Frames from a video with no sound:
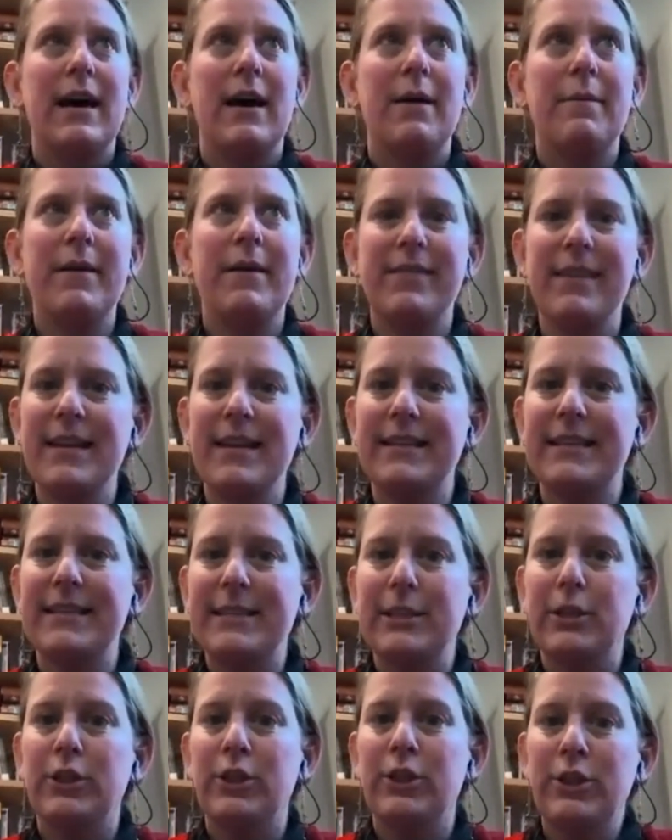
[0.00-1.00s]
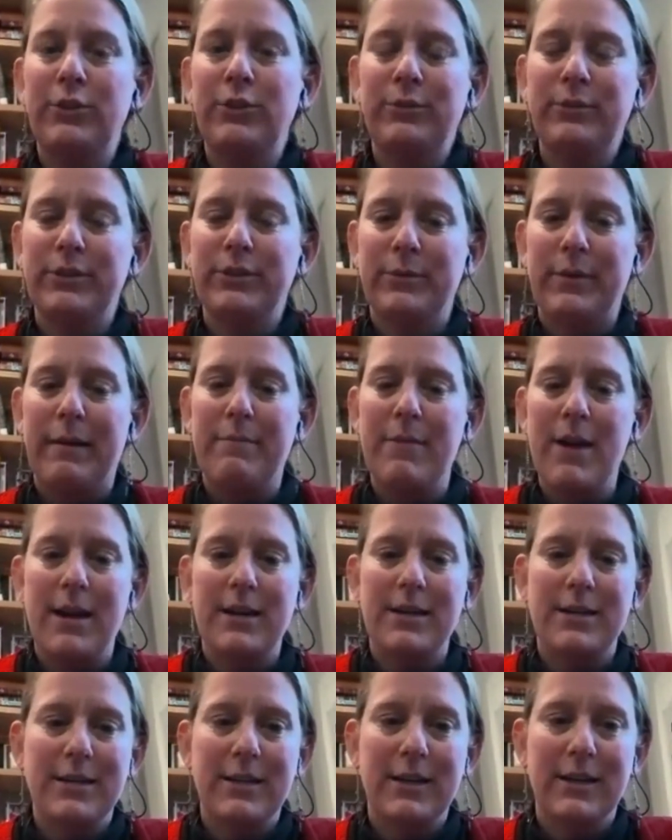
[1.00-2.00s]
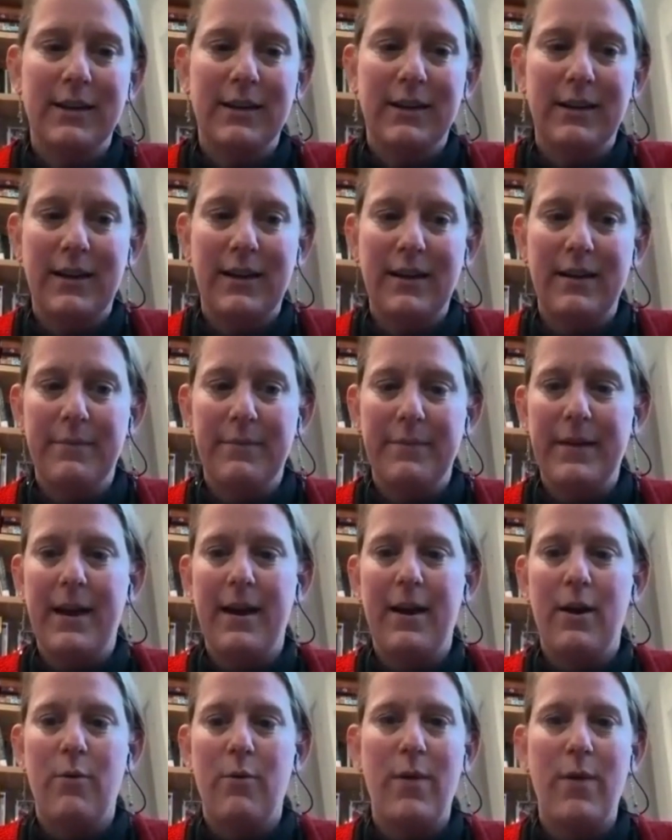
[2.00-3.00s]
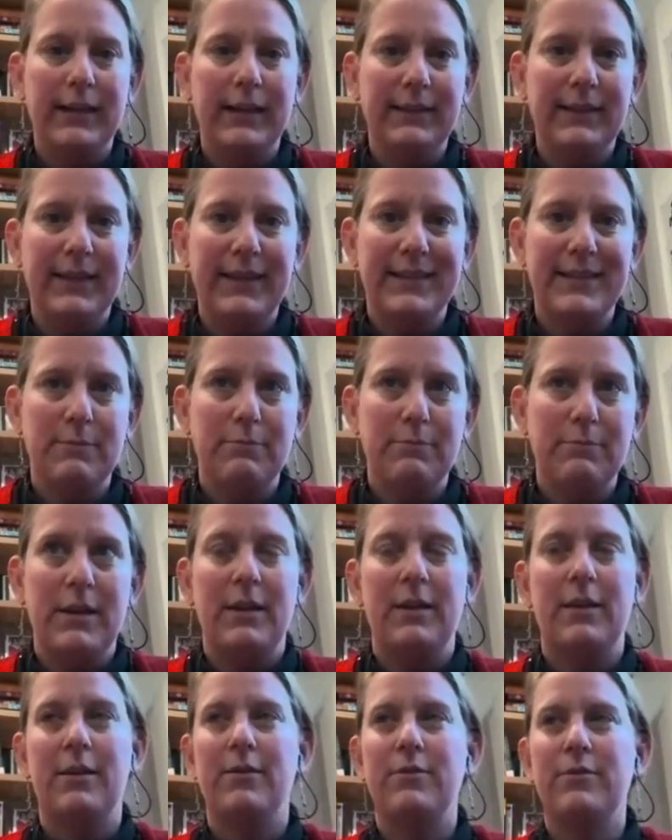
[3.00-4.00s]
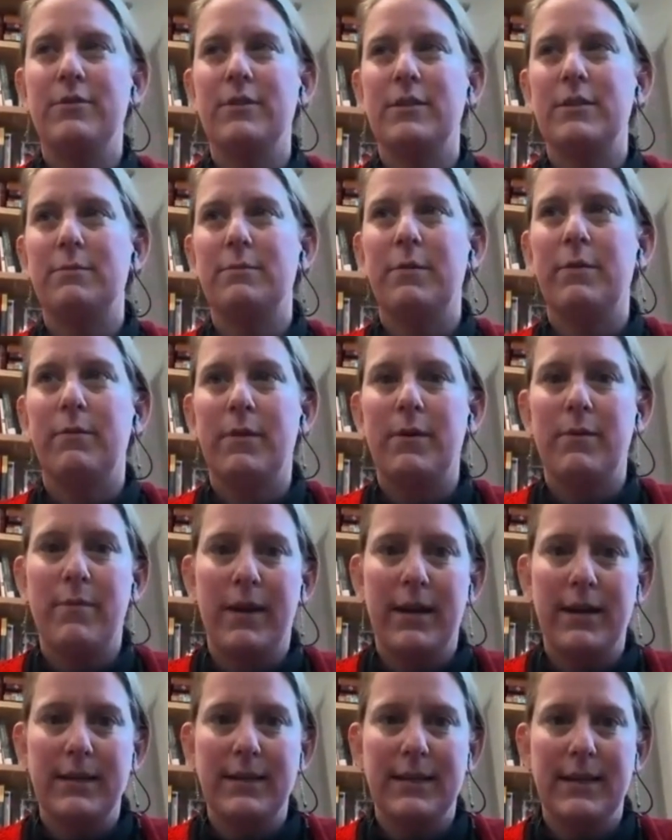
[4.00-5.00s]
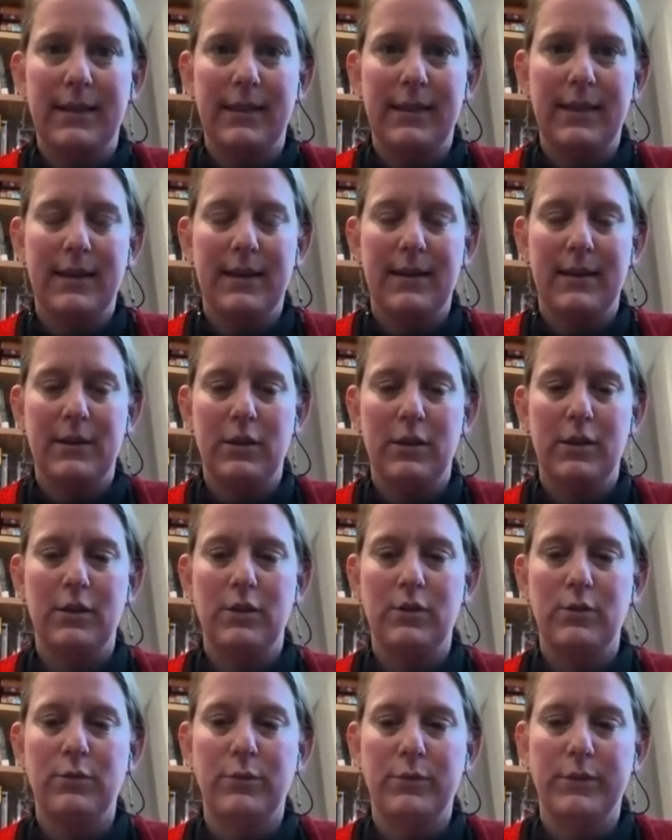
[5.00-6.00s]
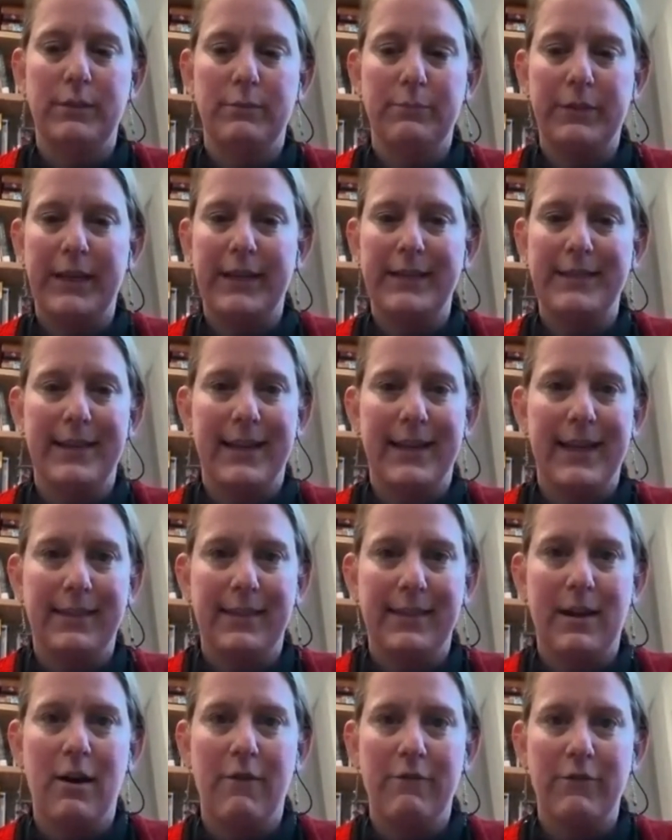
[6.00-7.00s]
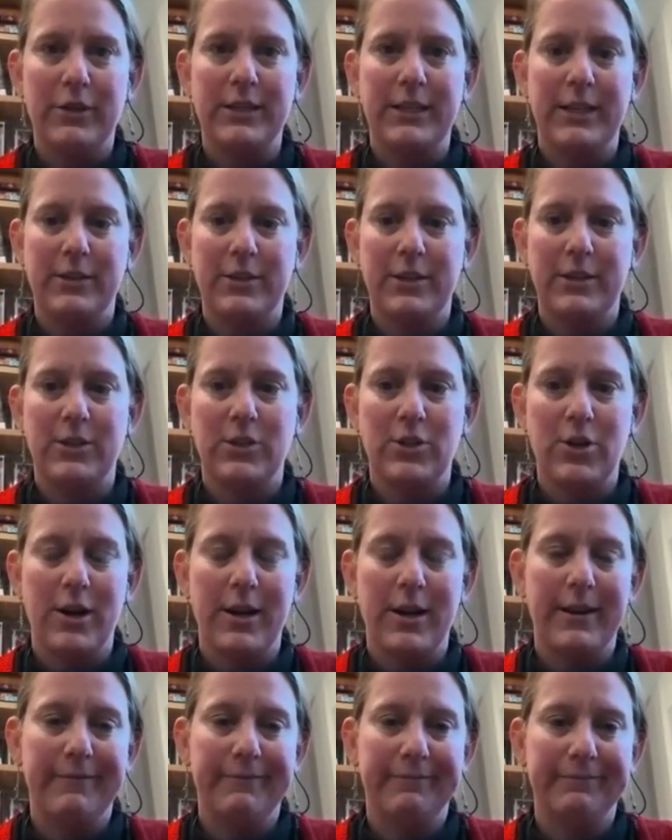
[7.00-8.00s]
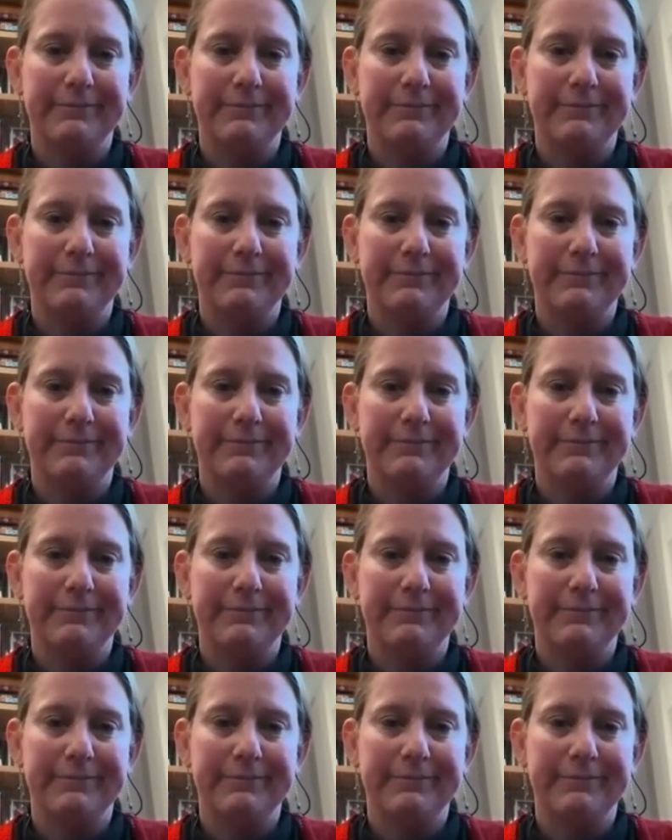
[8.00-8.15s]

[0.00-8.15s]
I think it's still new, so I'm not sure how widely it's being used, but we wanted to get the tools in place and get the conversation started.